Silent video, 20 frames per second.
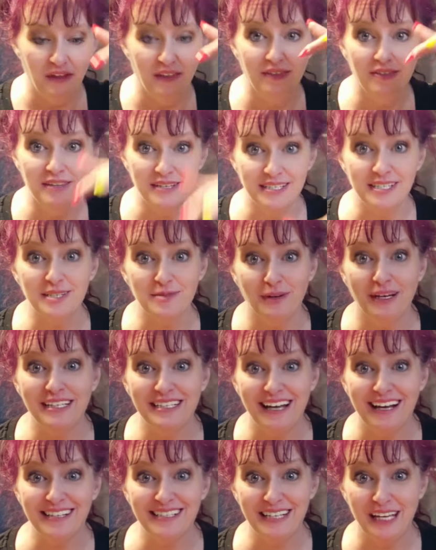This is what it
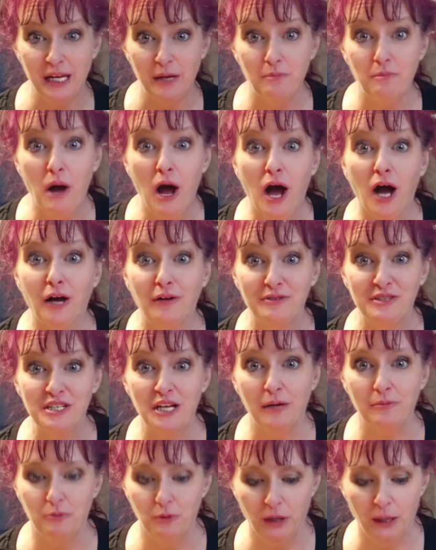does. It puffs
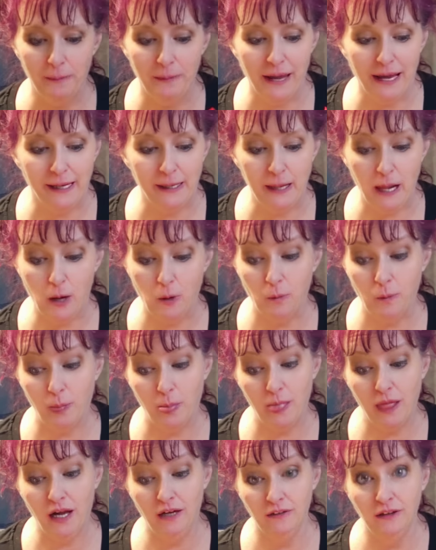up really big. Now,
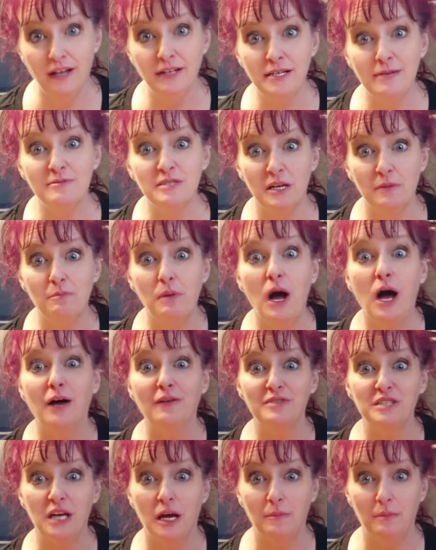a lot of times it
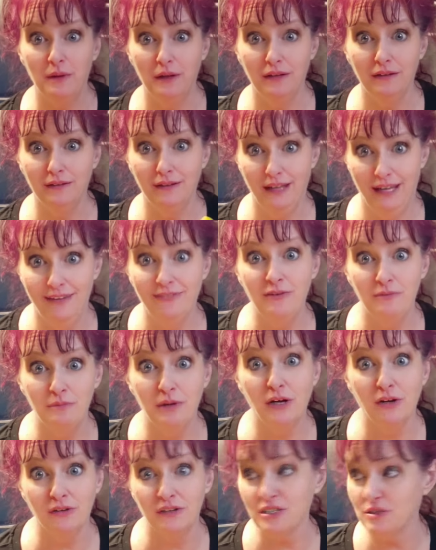puffs up even
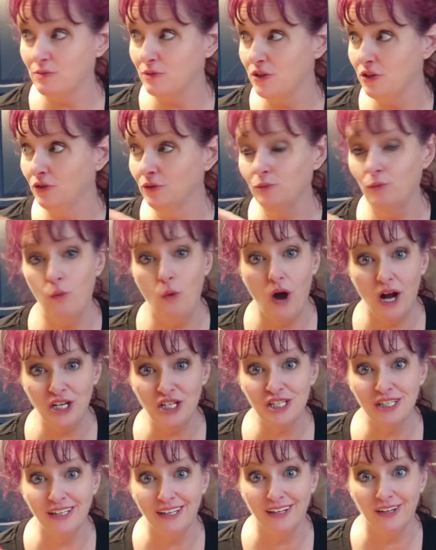bigger than this. When you're
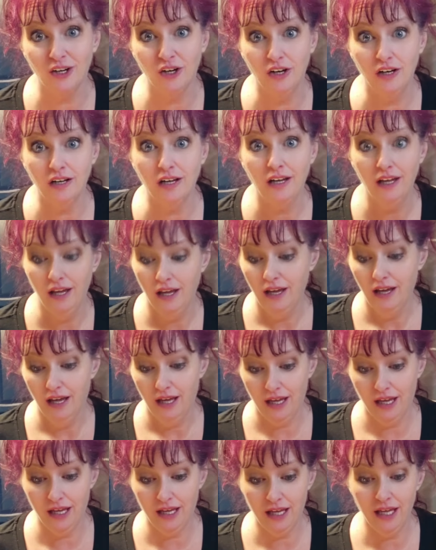watching it cook,
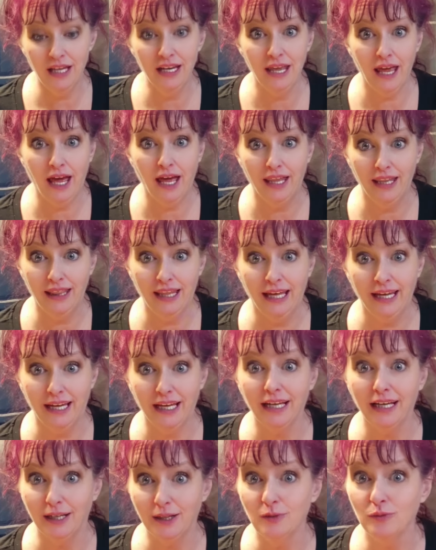it can get
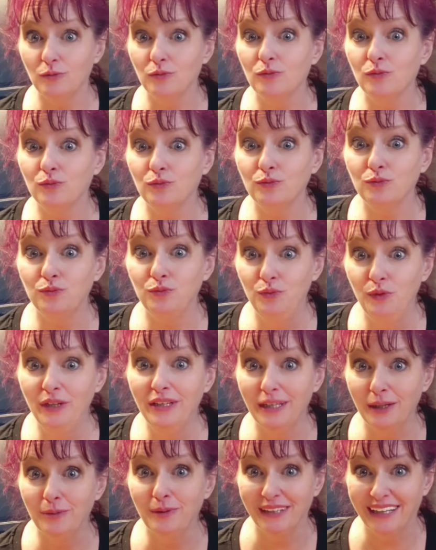like
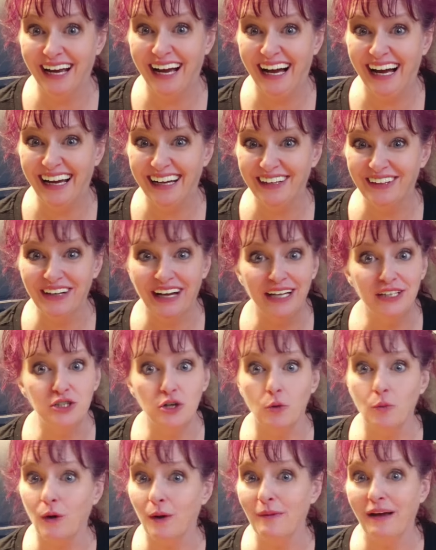really, really high. Okay,
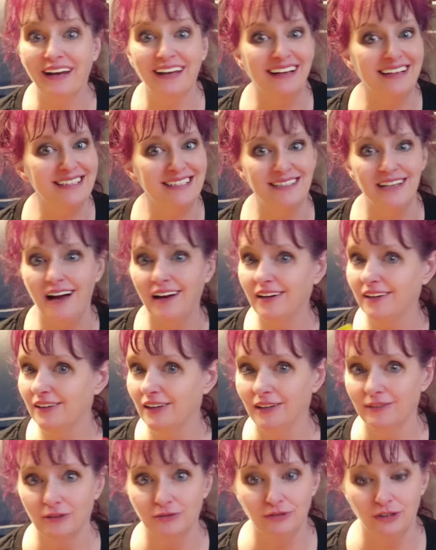don't worry about it. It's not
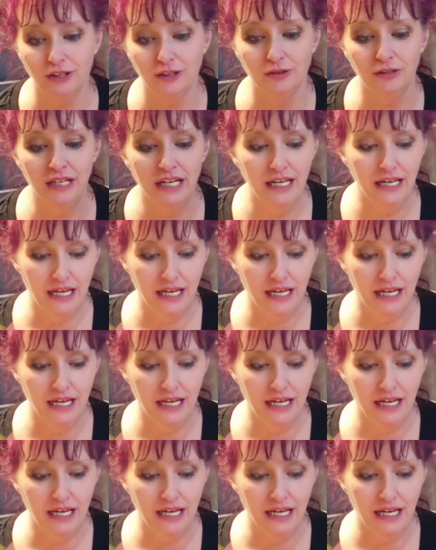going to overflow.